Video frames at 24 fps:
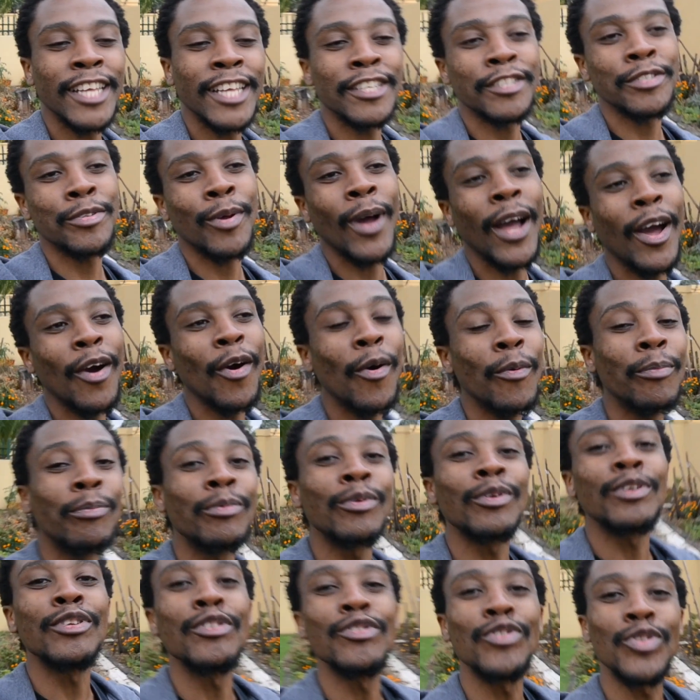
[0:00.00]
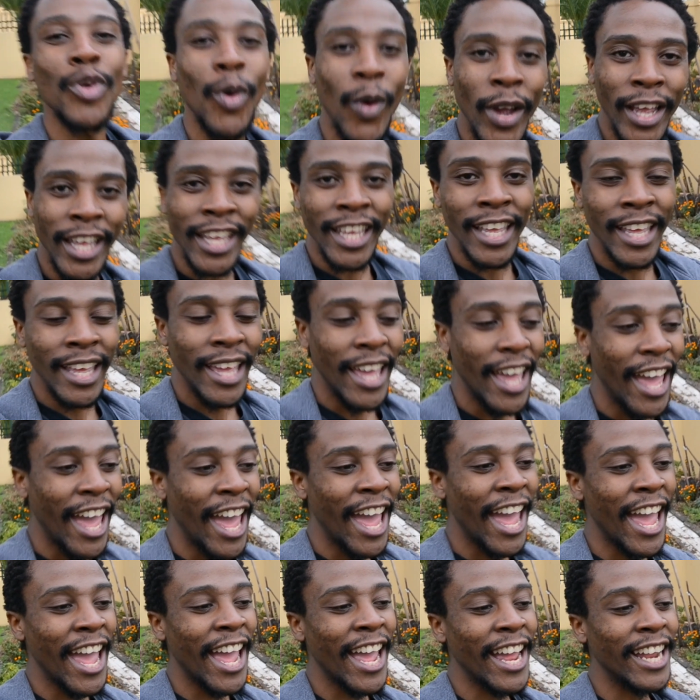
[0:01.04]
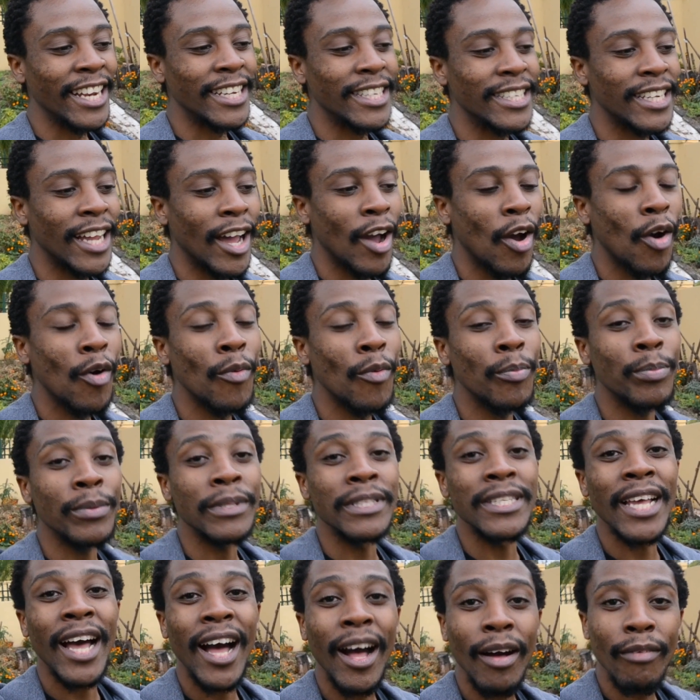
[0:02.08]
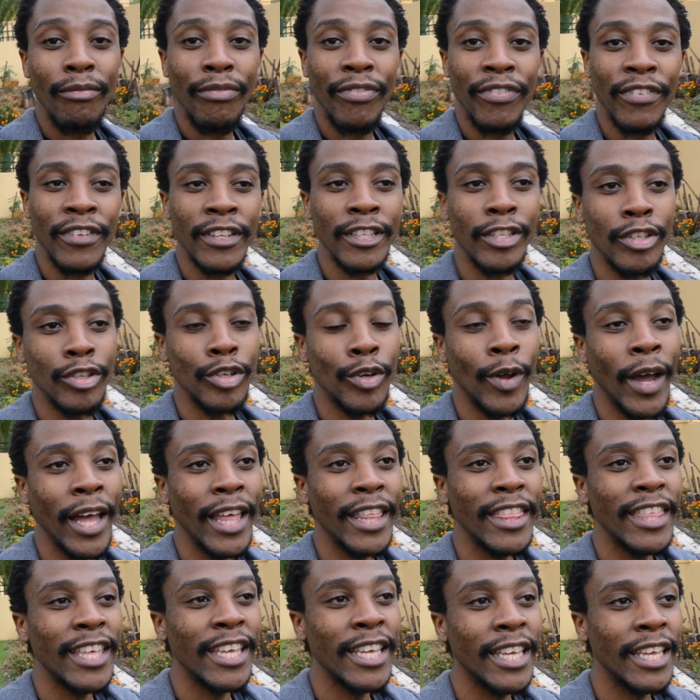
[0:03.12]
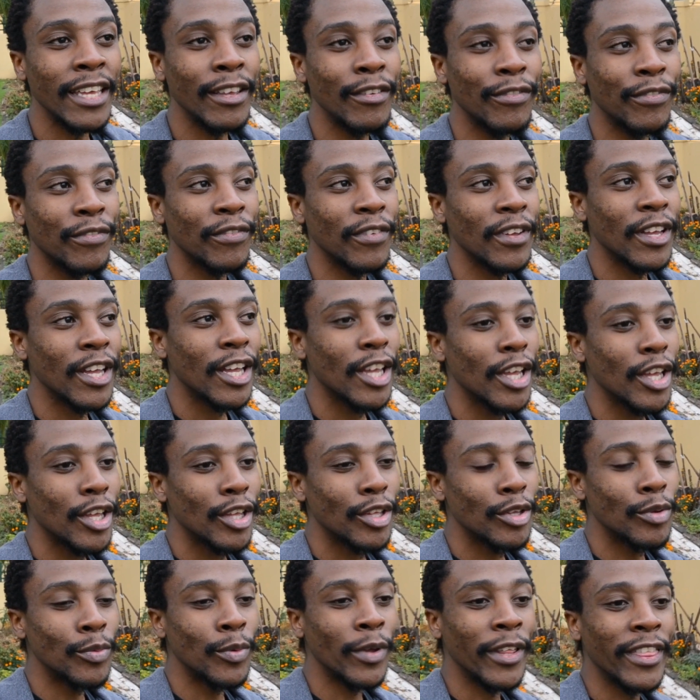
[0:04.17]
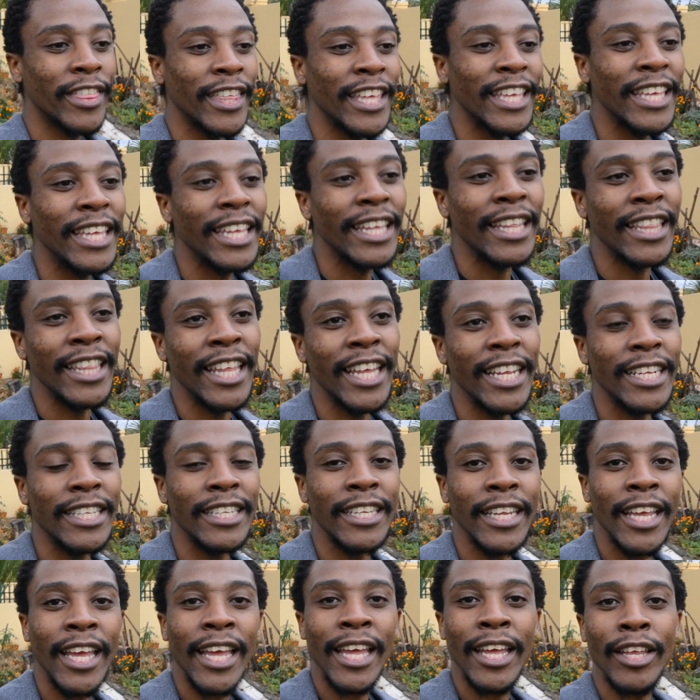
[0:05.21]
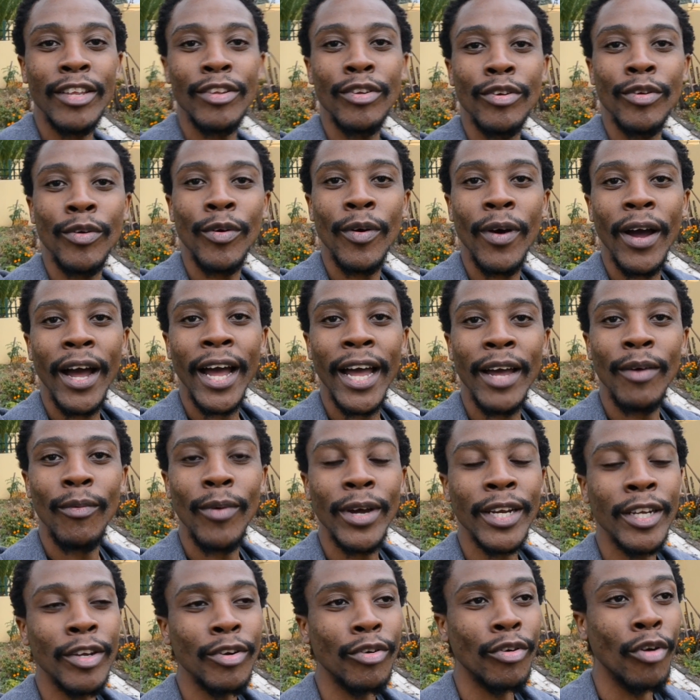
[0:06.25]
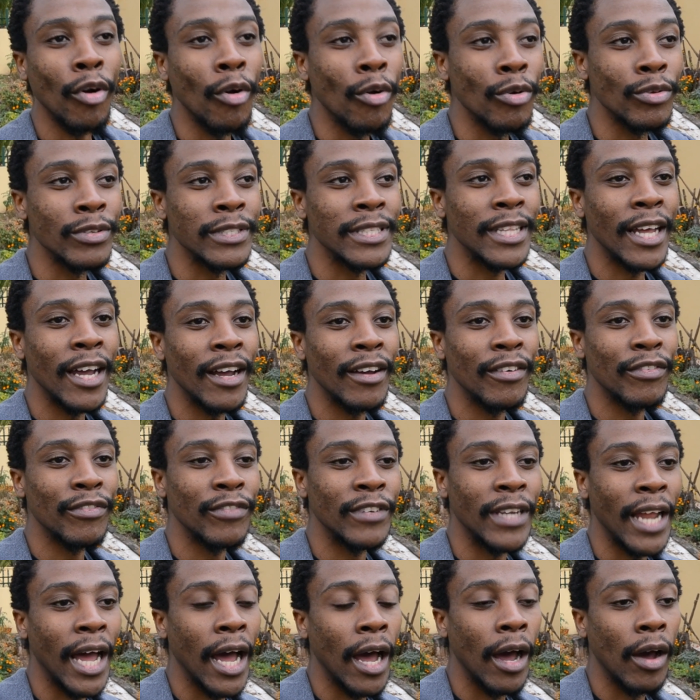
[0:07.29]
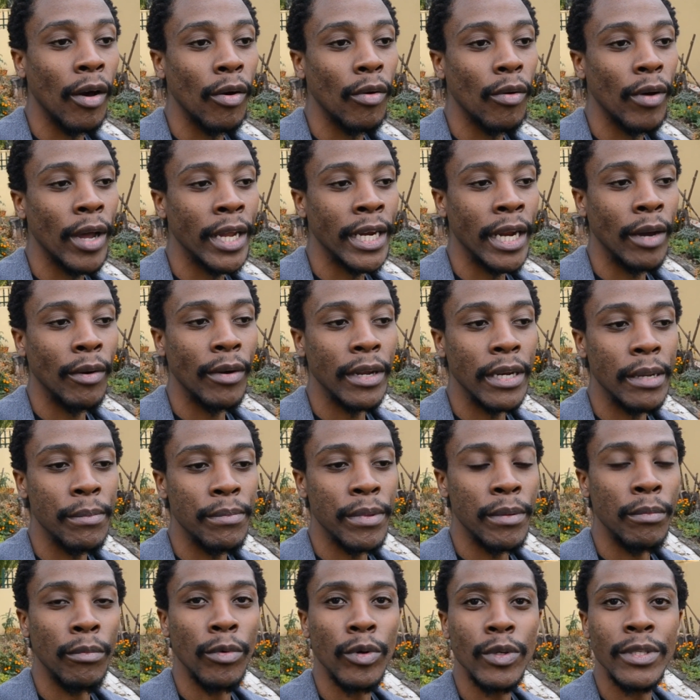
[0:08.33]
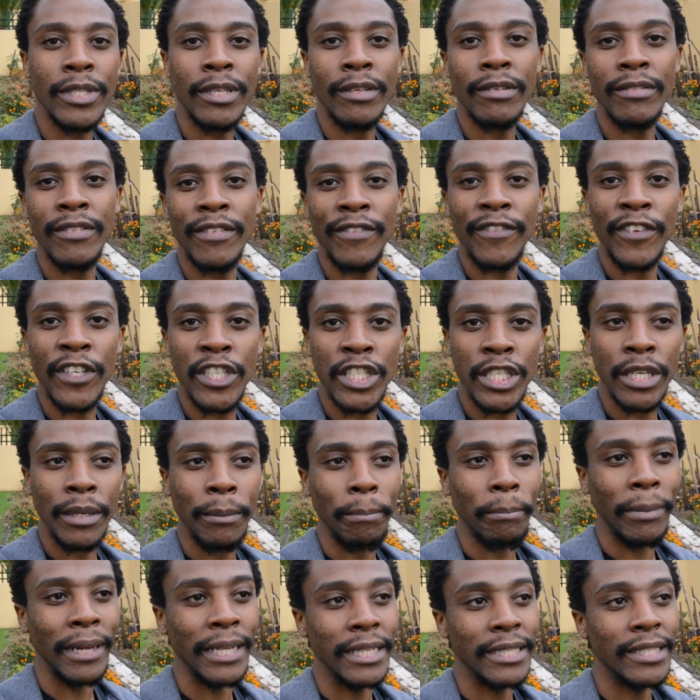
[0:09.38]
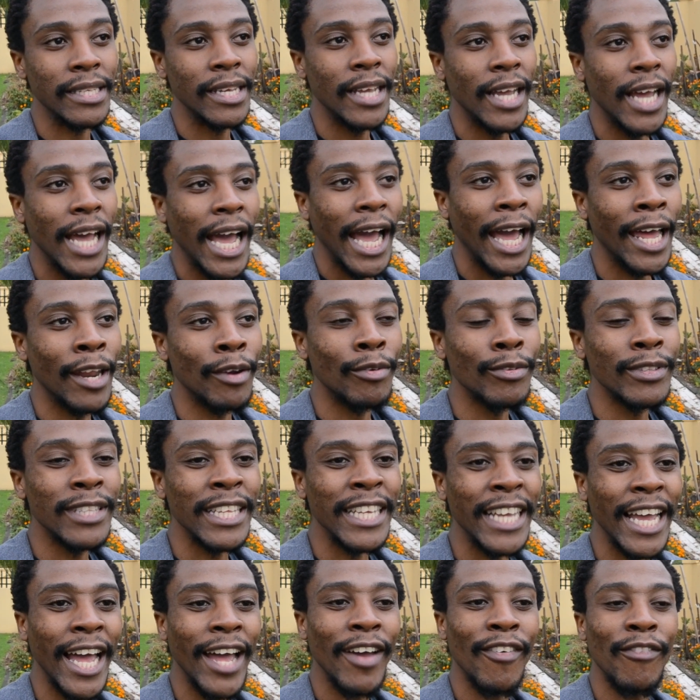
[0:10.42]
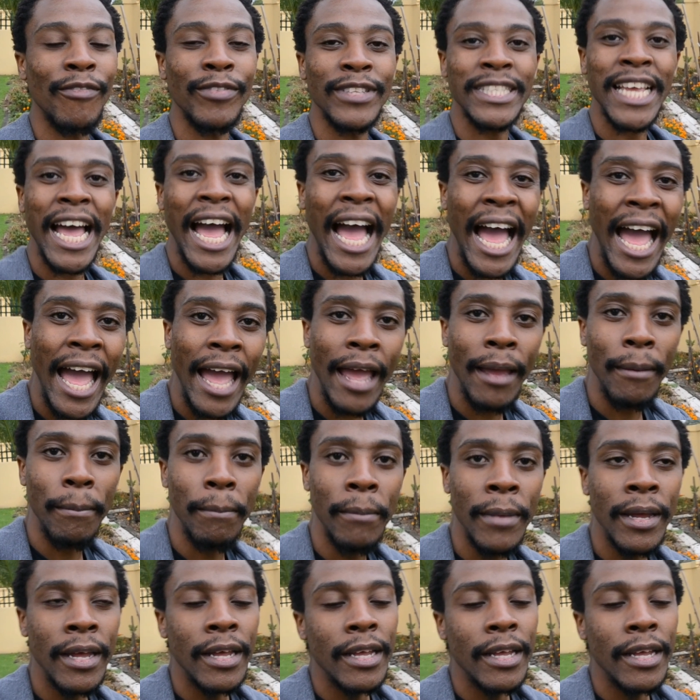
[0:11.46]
So I hope you enjoy, and I hope it's helpful. I think if you were thinking that, yeah, I want to grow stuff now and I want to be more self-sufficient, but I don't think I have time,